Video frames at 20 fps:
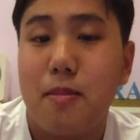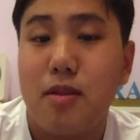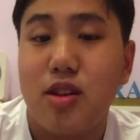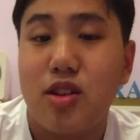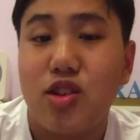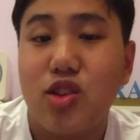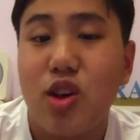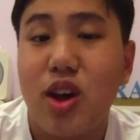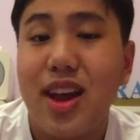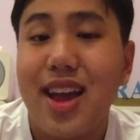
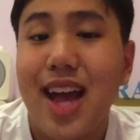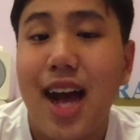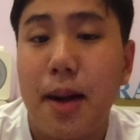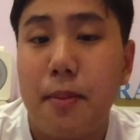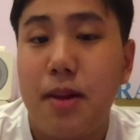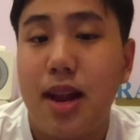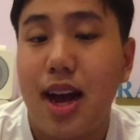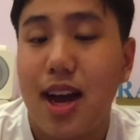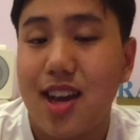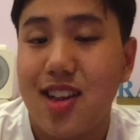Soy
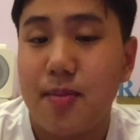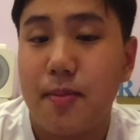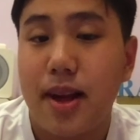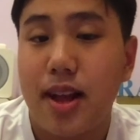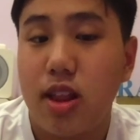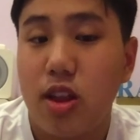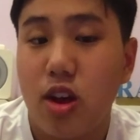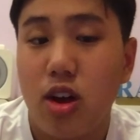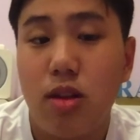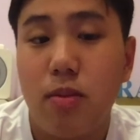habla
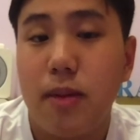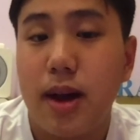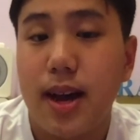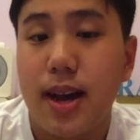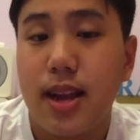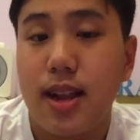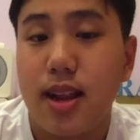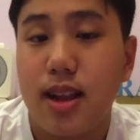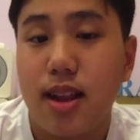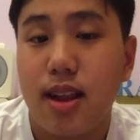español,
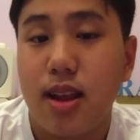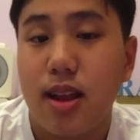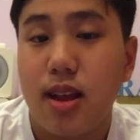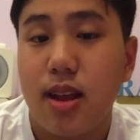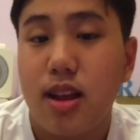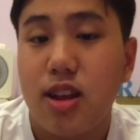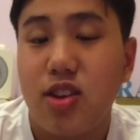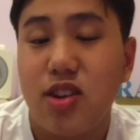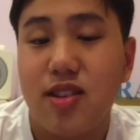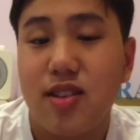but
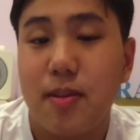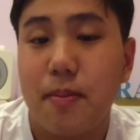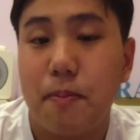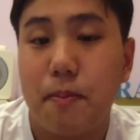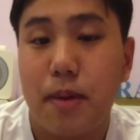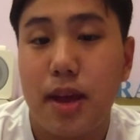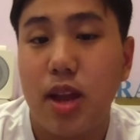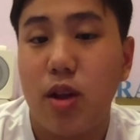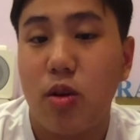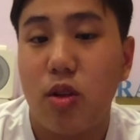just a
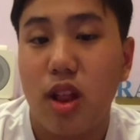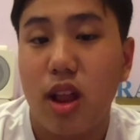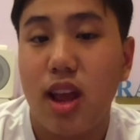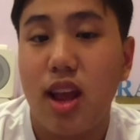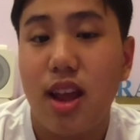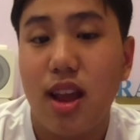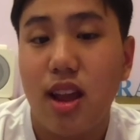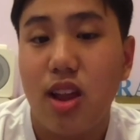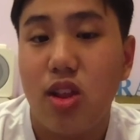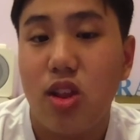bit
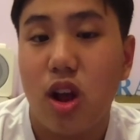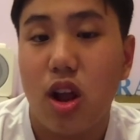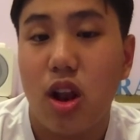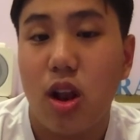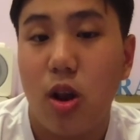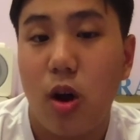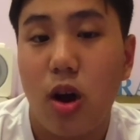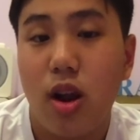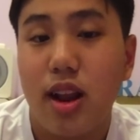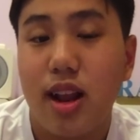only, not a
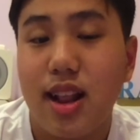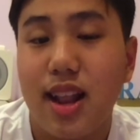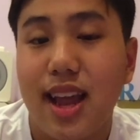lot.